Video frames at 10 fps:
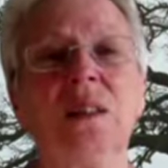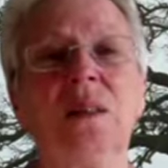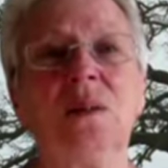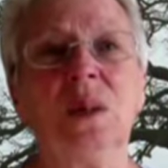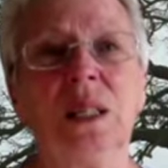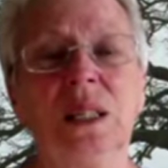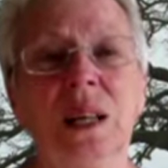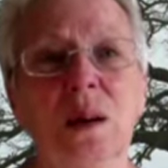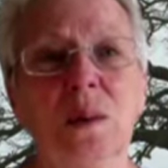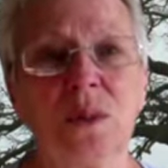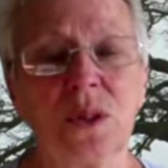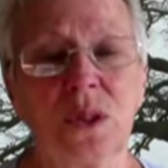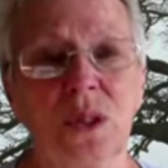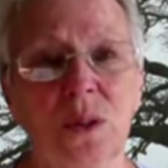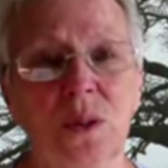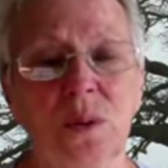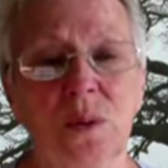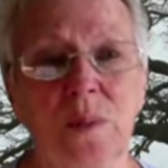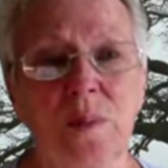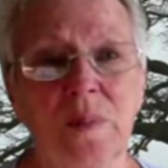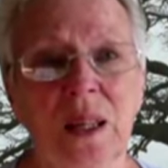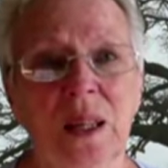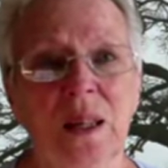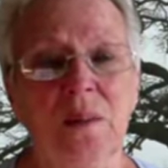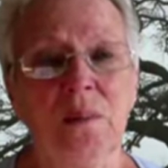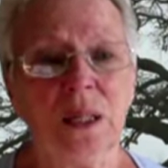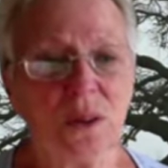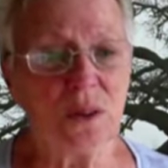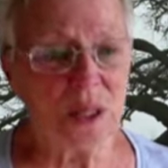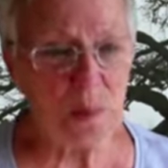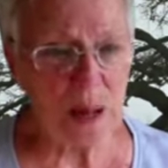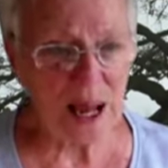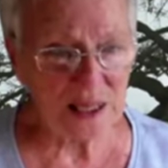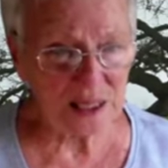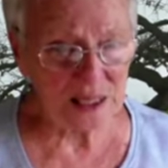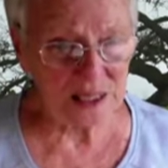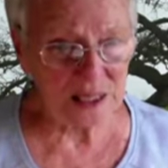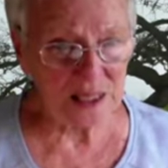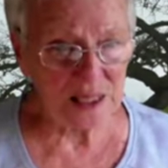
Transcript: when it comes to mental capacity.